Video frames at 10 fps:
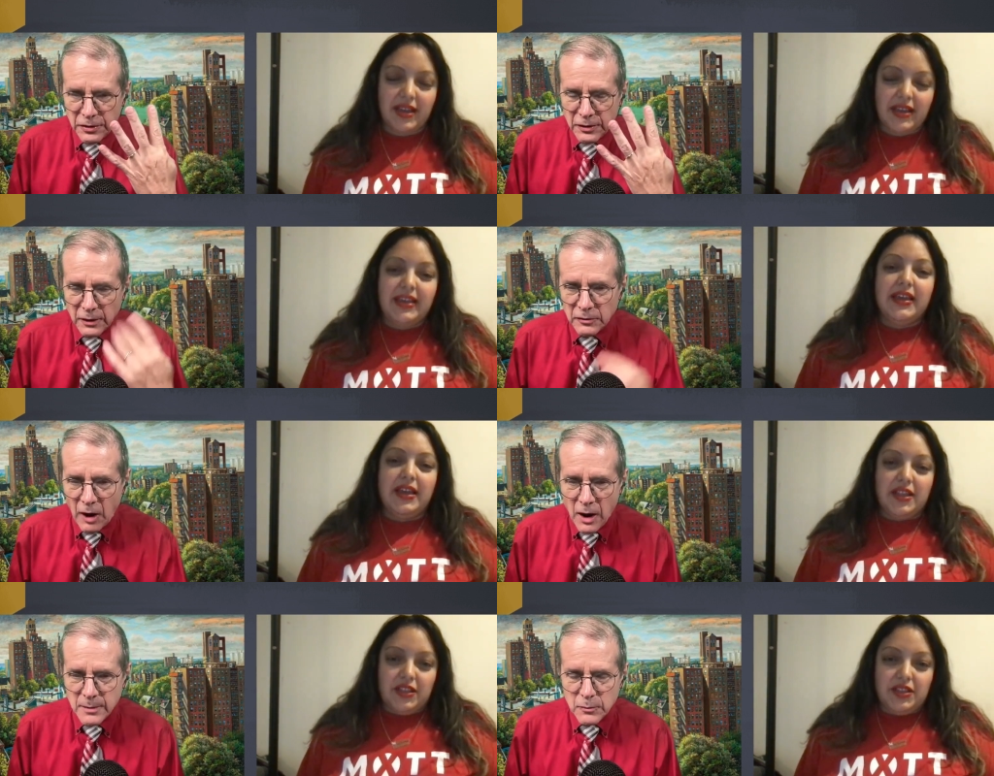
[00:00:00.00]
Speaker 1: uh,
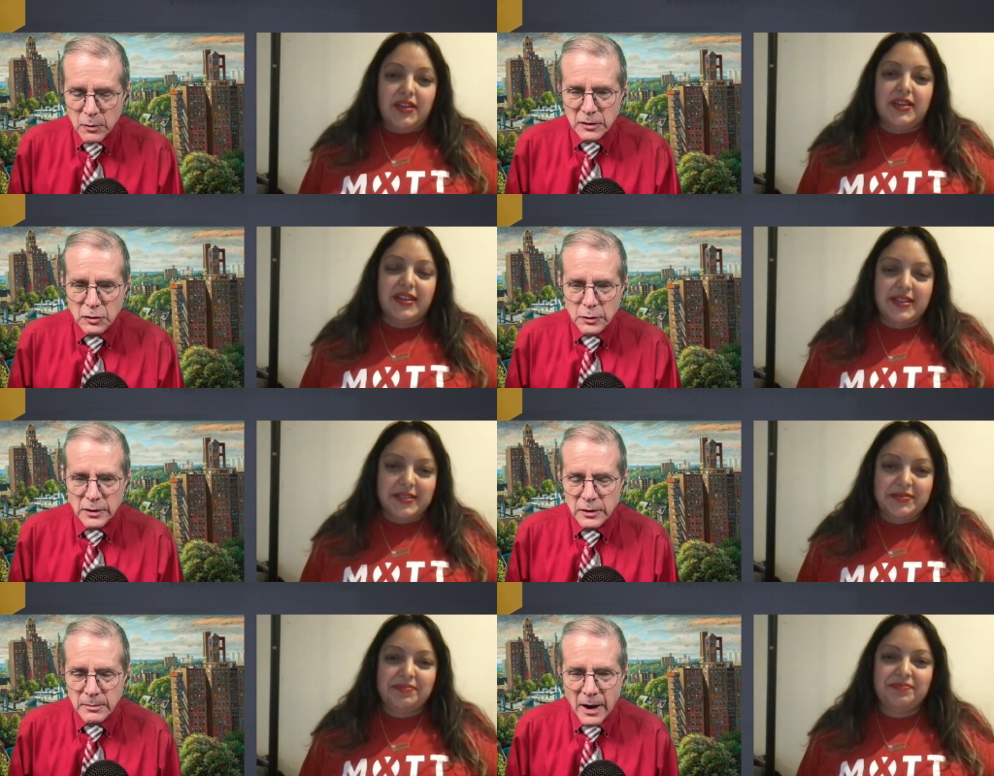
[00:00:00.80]
time we're doing the
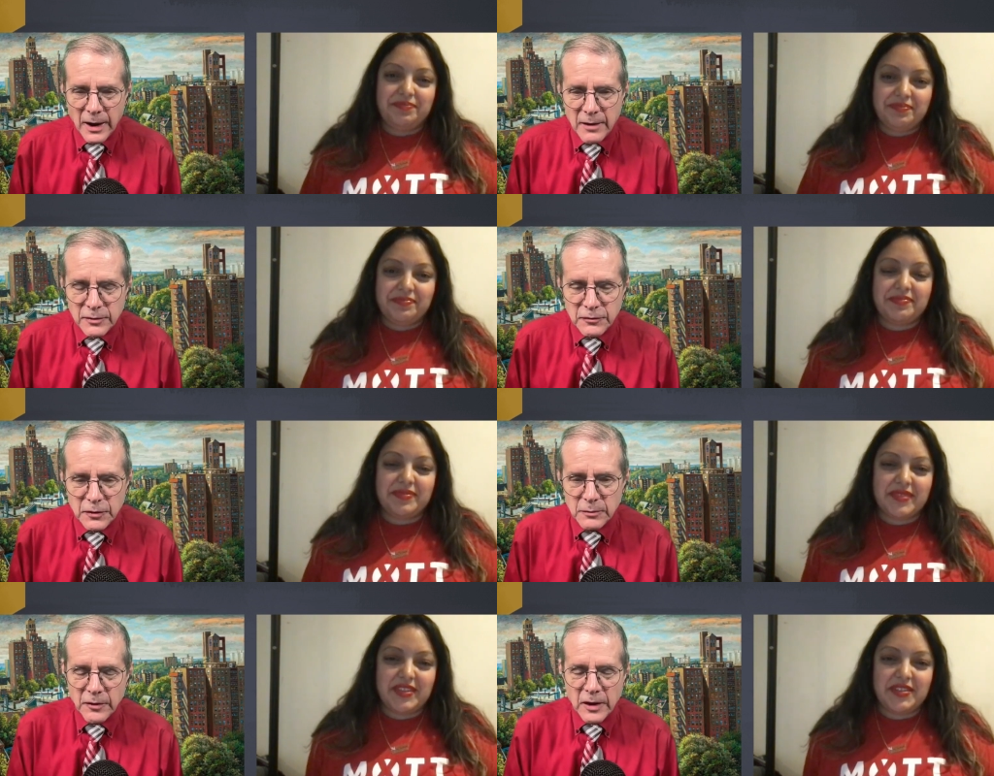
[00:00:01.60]
Mott Film
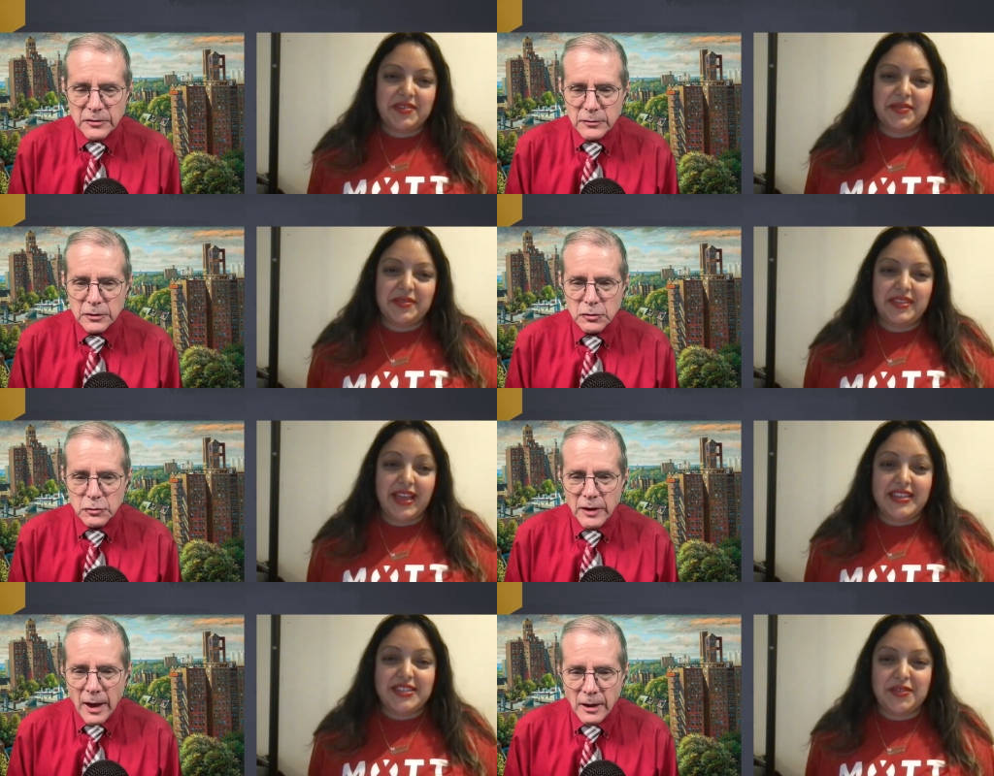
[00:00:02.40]
Festival. Do tell.
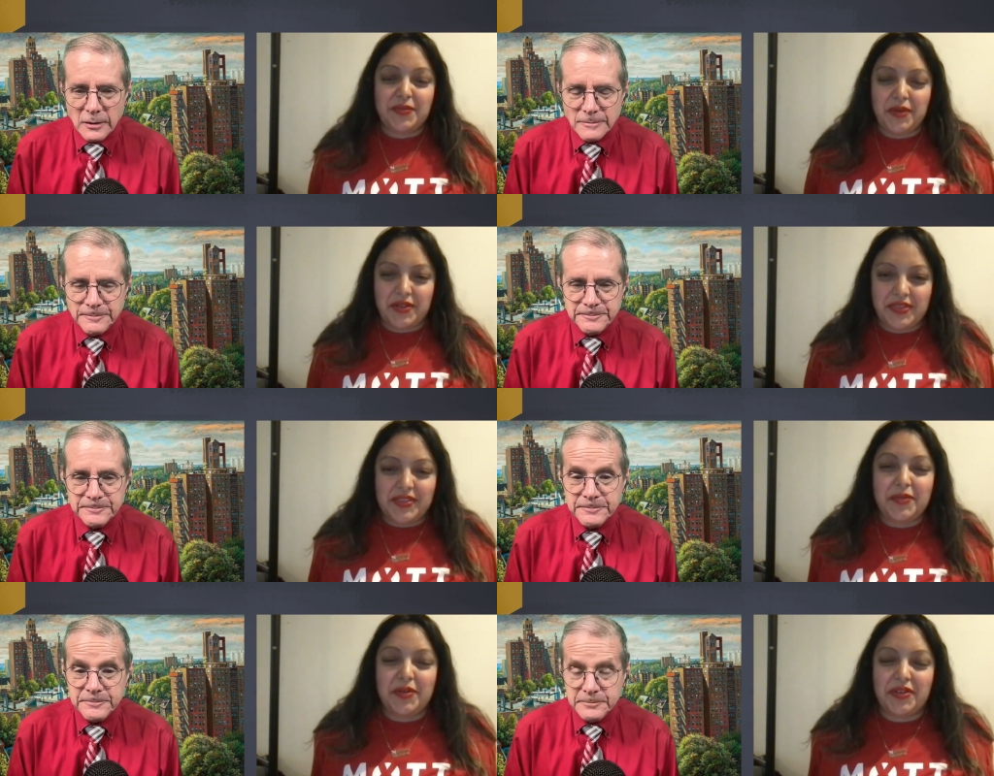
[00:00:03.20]
Yes,
Speaker 2: fourth
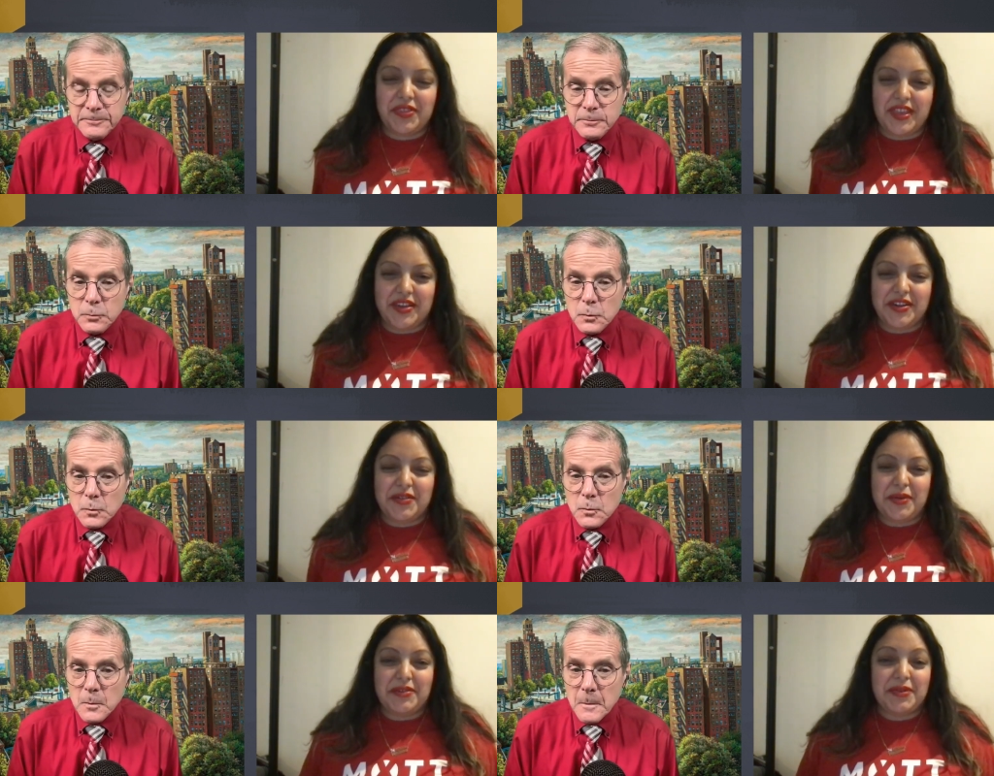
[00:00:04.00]
fourth
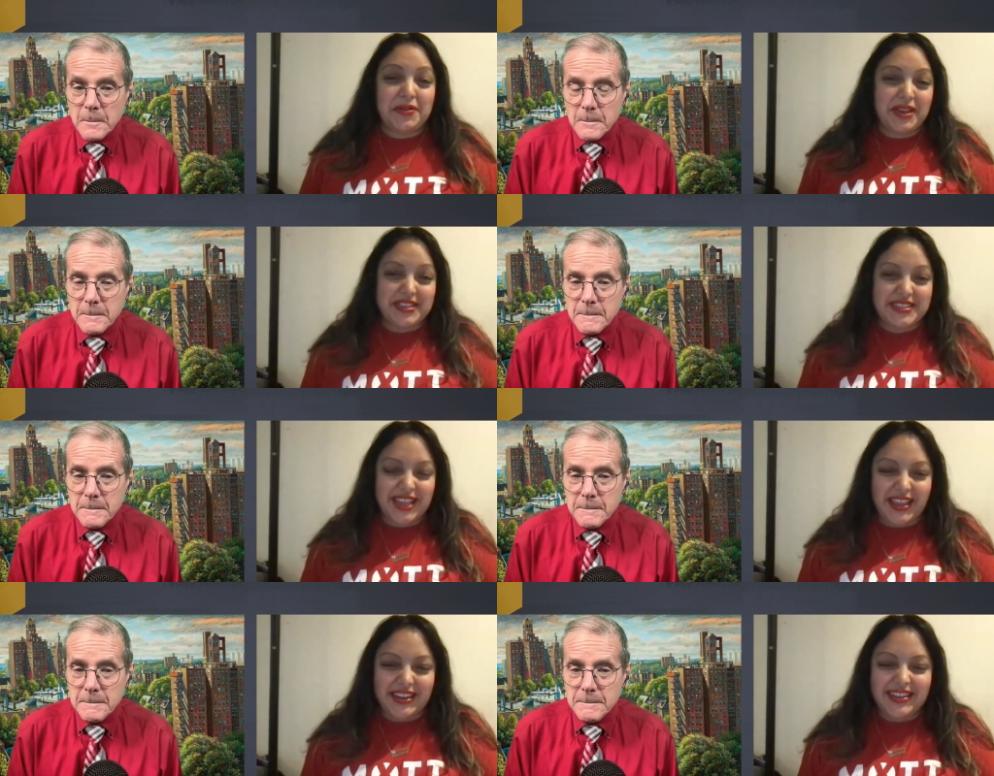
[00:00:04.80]
year. We're very
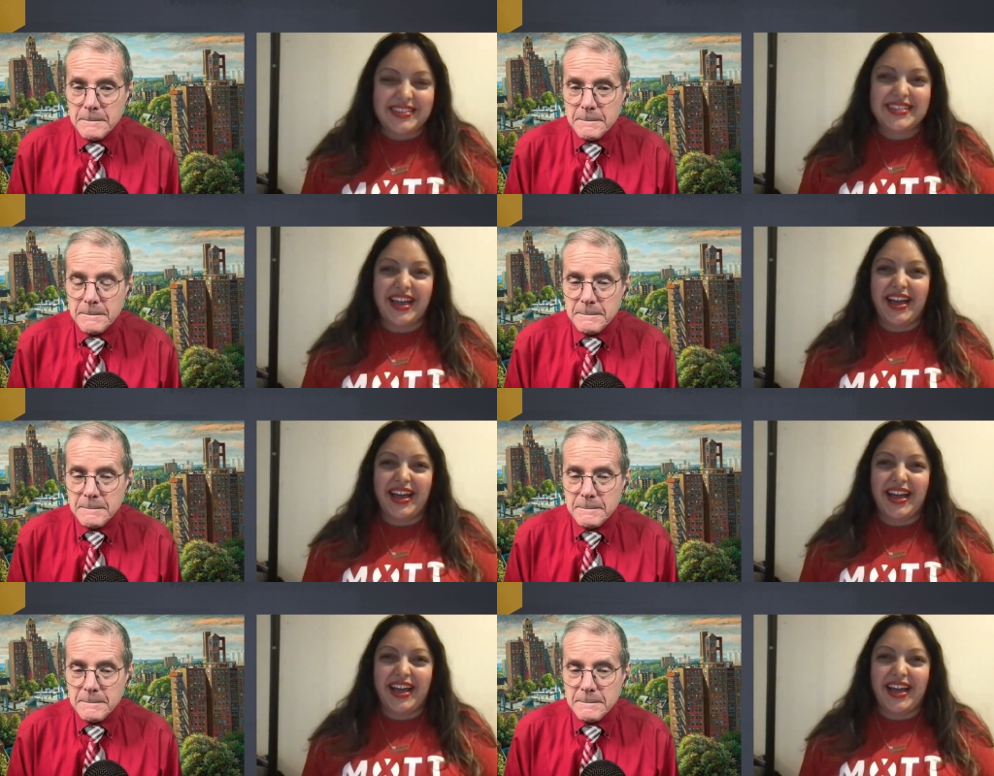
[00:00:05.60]
excited.